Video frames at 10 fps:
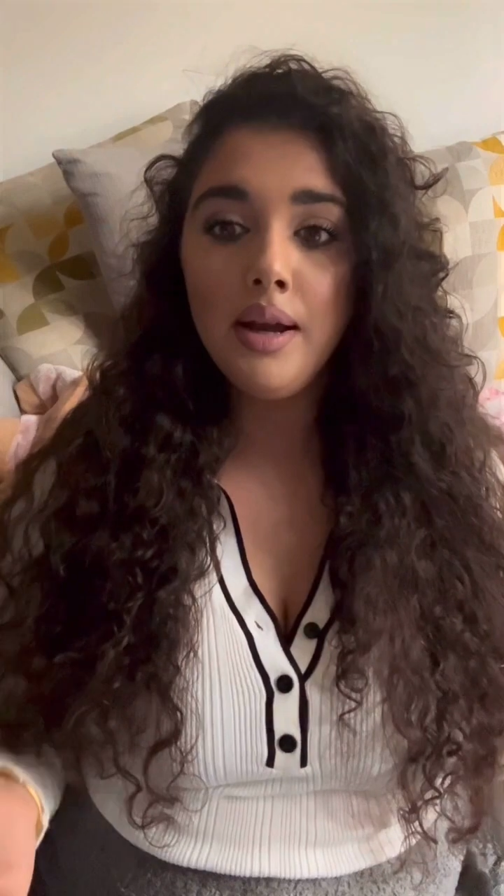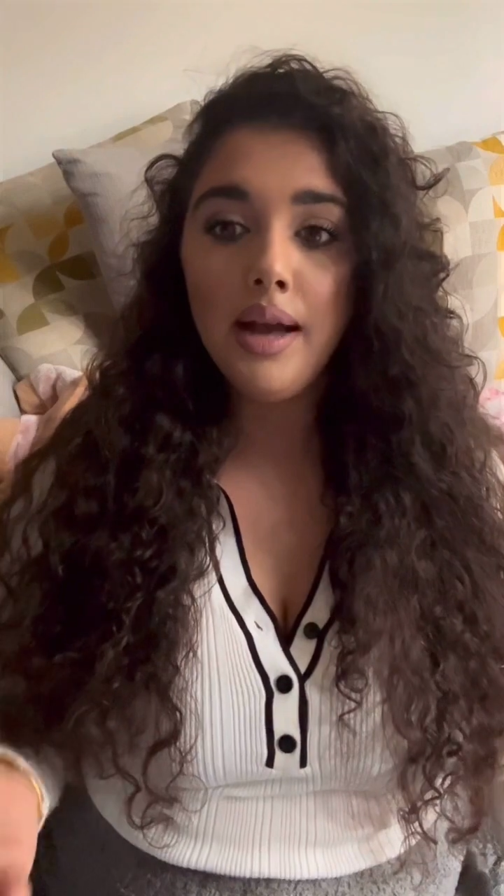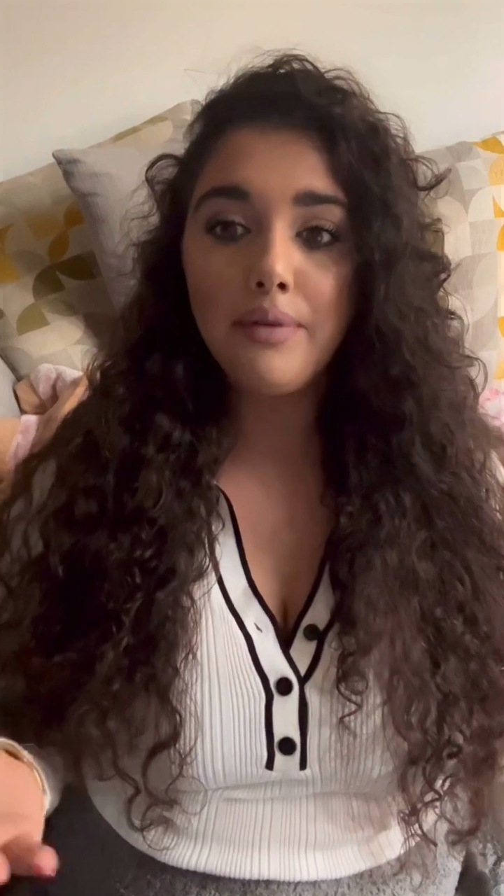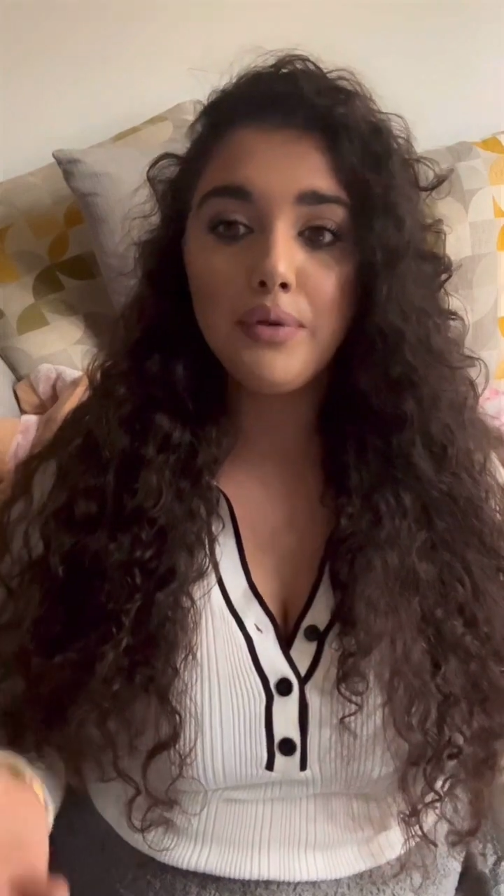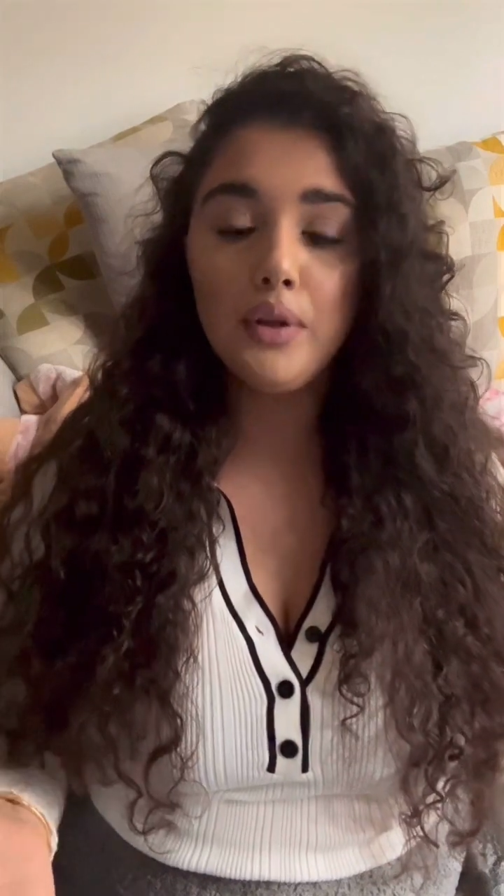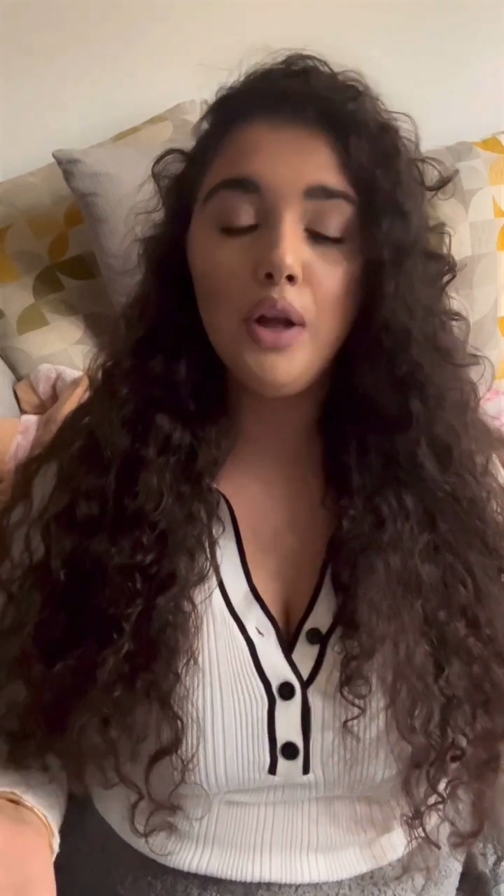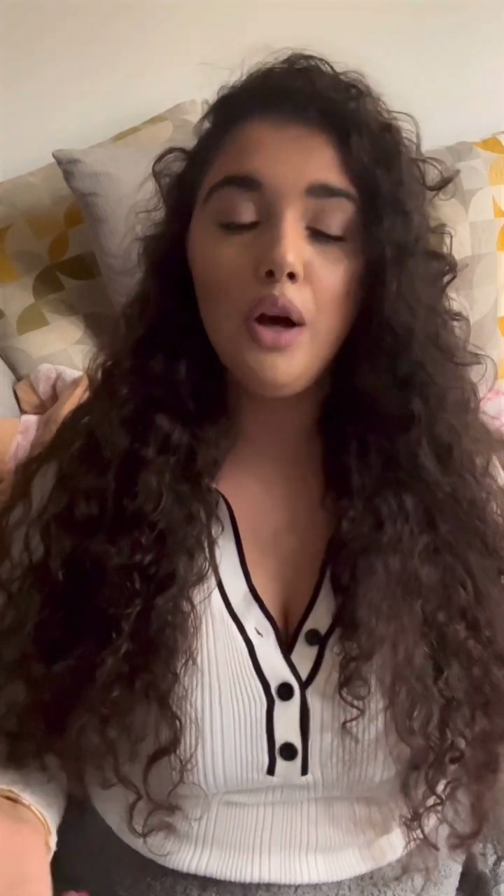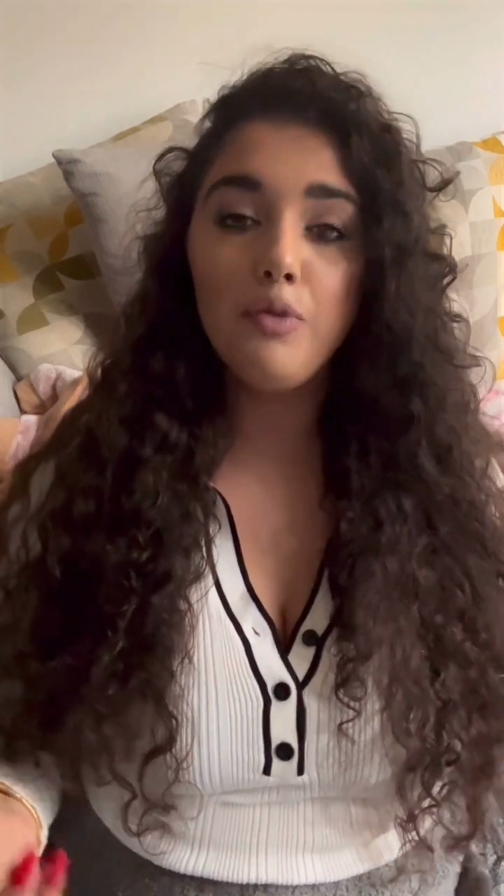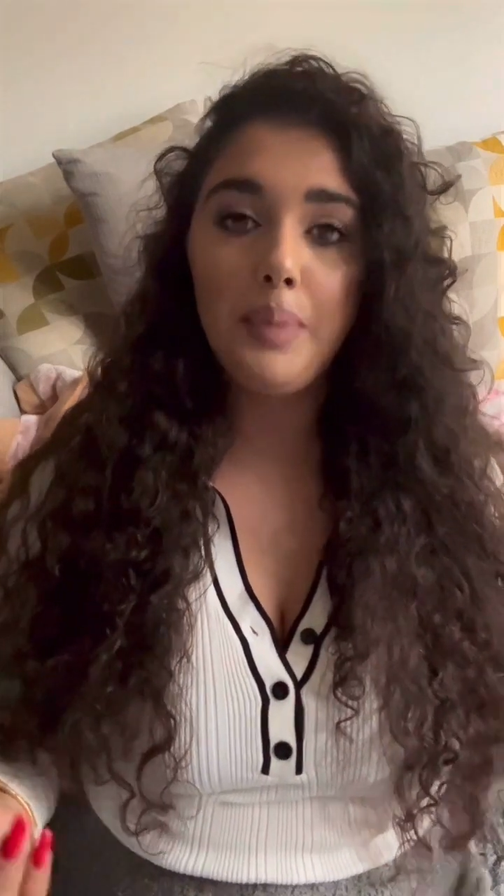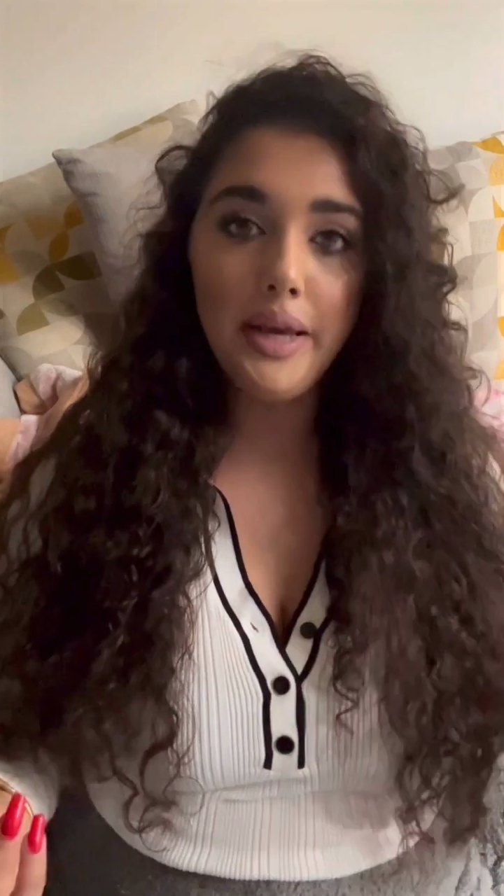And for a lot
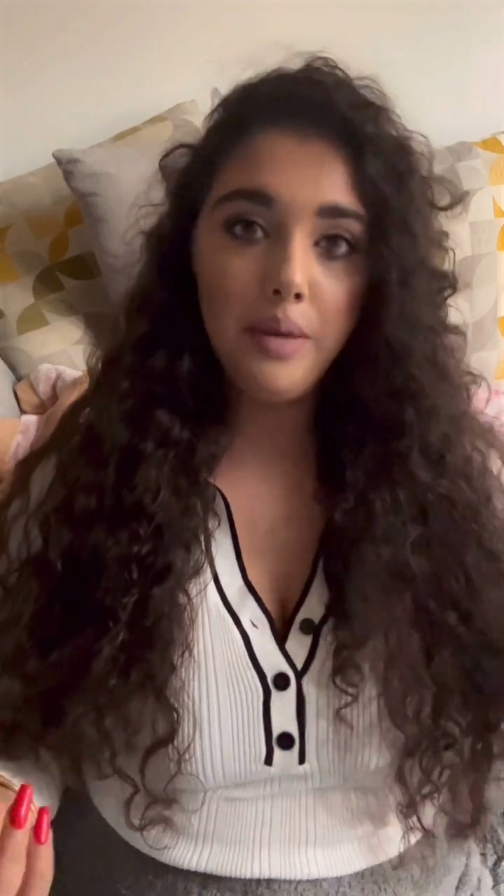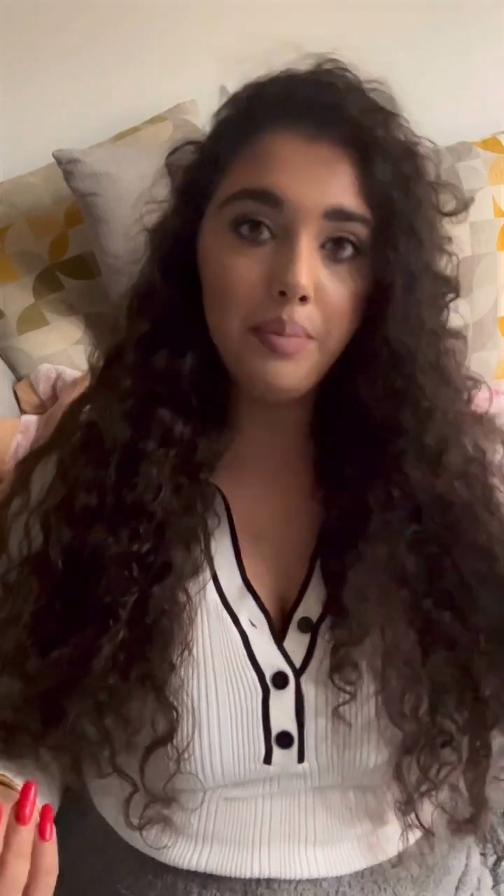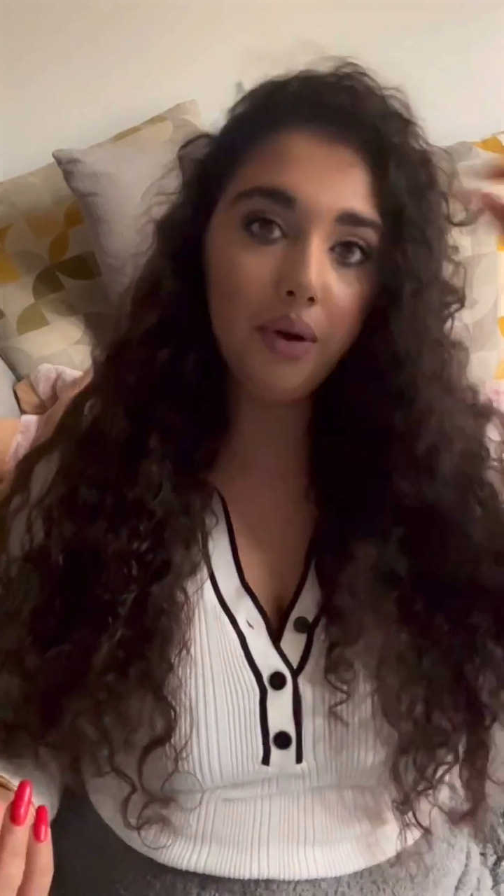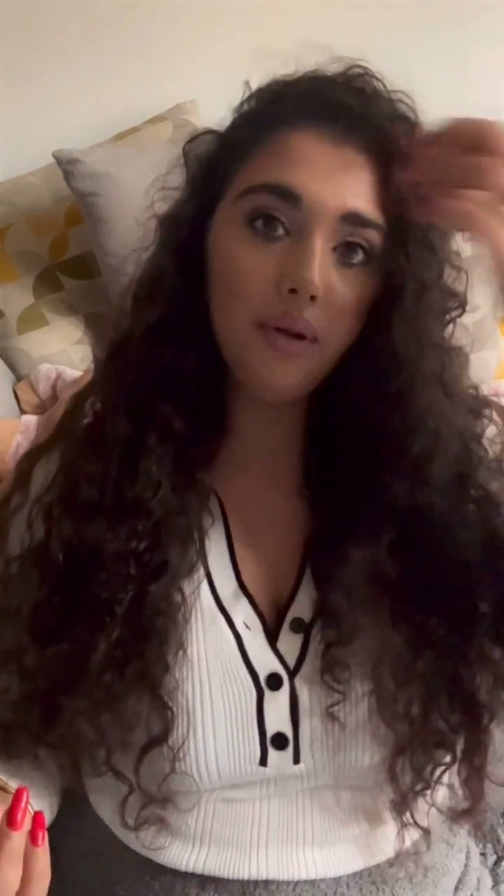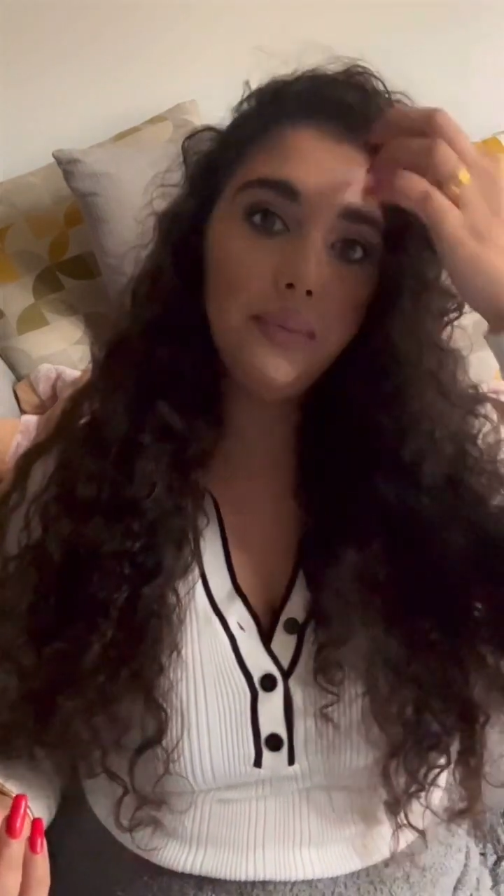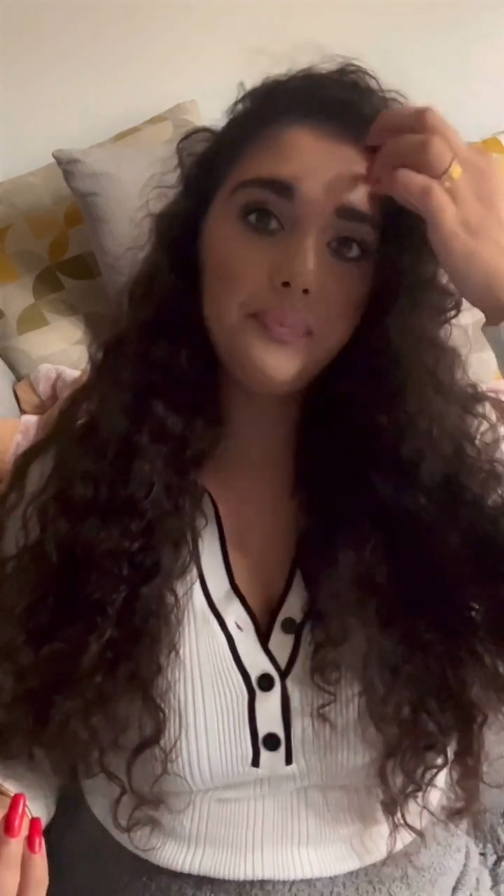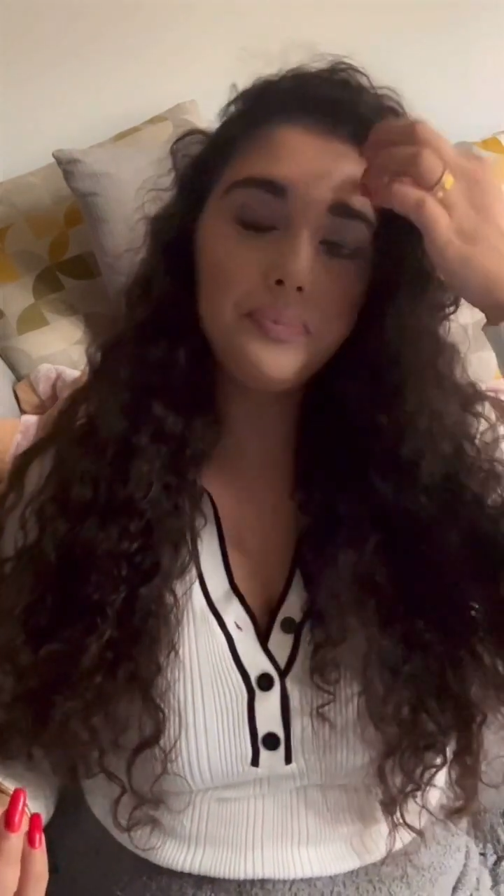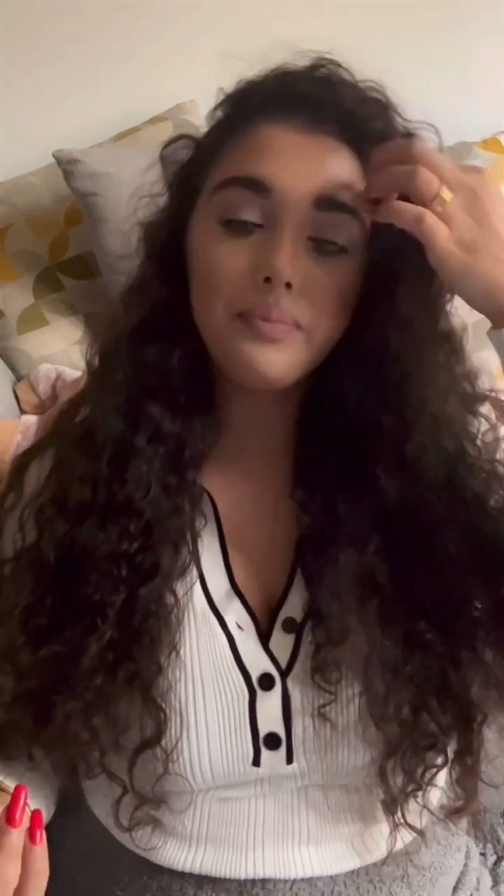of people